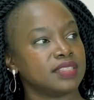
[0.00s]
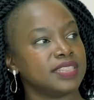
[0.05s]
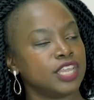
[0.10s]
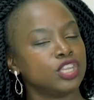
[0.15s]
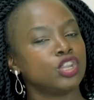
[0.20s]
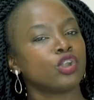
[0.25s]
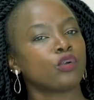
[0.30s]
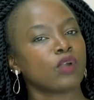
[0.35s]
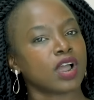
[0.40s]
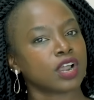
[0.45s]
then
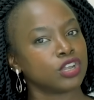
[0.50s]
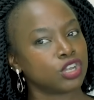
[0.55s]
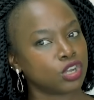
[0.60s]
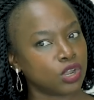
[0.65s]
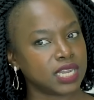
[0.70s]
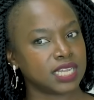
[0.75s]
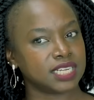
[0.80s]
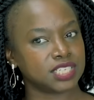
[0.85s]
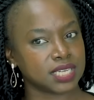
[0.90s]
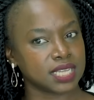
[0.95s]
you're
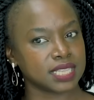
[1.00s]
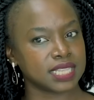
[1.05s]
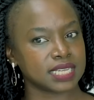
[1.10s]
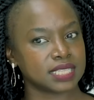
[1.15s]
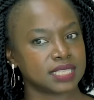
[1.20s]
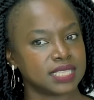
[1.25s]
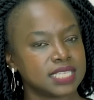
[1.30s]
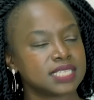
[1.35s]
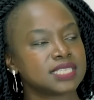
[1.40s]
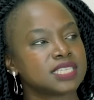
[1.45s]
acknowledging that
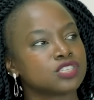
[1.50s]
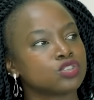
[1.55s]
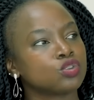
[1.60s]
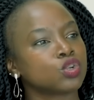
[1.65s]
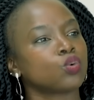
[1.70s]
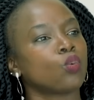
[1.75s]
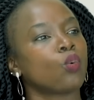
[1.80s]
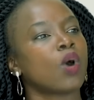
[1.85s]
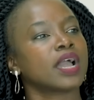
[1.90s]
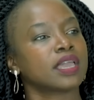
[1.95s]
this is not
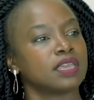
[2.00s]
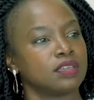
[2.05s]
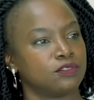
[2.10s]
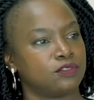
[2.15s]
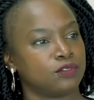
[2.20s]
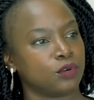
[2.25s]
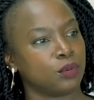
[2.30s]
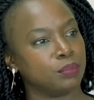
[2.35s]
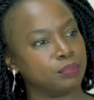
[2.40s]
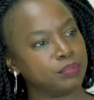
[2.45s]
working
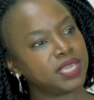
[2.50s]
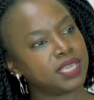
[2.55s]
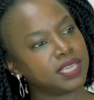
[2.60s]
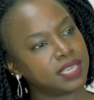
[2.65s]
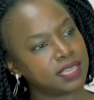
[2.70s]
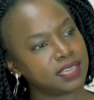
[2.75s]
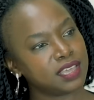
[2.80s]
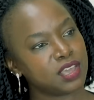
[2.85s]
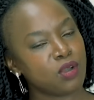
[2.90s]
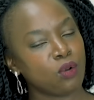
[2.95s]
for
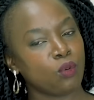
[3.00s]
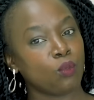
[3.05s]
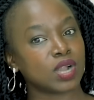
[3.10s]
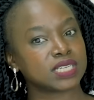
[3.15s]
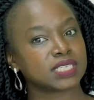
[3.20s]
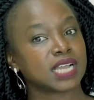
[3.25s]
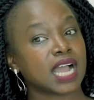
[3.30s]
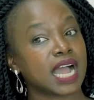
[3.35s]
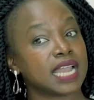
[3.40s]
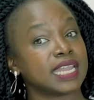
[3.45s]
me, yeah.
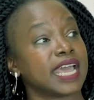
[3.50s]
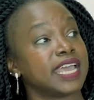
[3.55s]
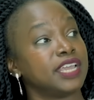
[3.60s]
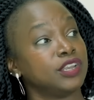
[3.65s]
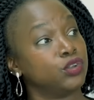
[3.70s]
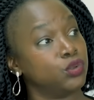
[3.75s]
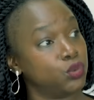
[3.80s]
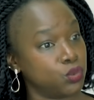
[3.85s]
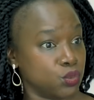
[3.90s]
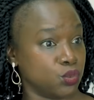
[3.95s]
what can I
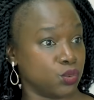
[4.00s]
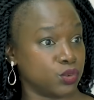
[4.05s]
do?